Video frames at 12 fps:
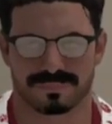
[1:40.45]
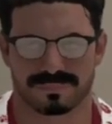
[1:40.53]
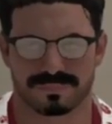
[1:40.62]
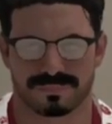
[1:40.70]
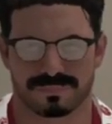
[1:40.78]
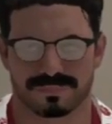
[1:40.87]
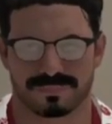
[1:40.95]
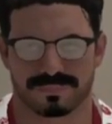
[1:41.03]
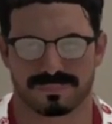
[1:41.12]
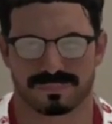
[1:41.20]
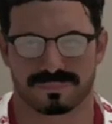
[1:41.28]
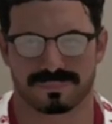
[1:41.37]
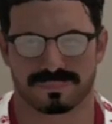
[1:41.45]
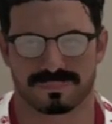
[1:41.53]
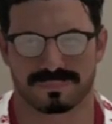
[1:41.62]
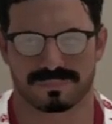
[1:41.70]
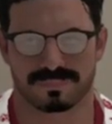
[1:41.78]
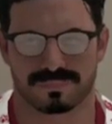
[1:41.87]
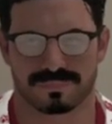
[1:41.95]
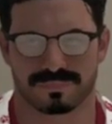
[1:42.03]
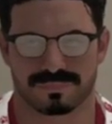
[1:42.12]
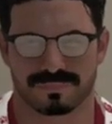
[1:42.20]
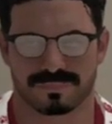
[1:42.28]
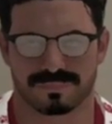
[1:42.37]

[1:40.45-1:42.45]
opting instead to give him the choice of